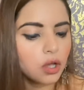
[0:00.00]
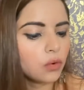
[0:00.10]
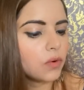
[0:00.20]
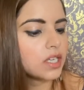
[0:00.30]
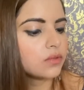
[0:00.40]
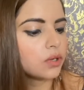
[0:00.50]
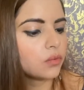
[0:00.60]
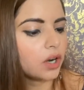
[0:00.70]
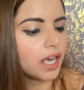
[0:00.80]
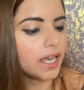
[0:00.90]
First one
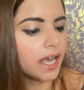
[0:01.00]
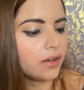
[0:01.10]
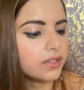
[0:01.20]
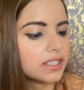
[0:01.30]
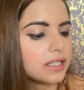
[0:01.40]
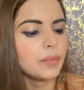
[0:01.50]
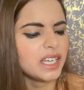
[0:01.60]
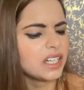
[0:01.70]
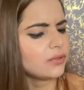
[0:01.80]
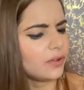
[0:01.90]
what I have is
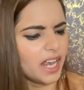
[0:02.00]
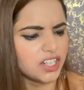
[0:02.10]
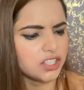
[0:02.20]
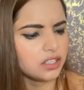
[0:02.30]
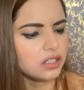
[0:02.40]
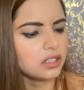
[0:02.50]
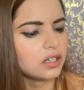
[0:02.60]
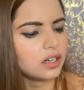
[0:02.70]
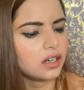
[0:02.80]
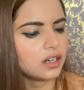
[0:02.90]
Make It Fashion,
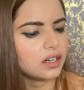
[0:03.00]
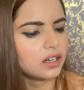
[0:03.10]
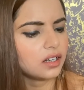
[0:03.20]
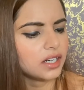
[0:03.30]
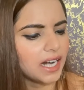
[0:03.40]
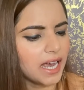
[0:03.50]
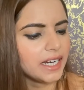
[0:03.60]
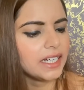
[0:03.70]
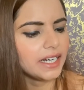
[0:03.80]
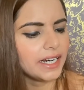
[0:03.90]

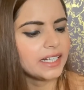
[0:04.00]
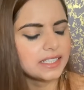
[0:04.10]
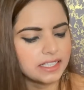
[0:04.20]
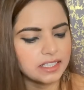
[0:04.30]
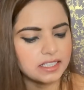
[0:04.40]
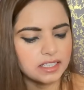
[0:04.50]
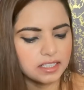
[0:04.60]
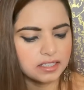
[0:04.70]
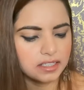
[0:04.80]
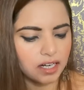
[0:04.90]
986
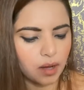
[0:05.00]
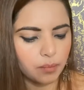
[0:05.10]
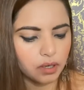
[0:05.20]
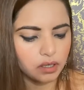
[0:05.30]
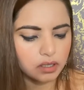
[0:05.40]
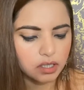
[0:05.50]
is the number.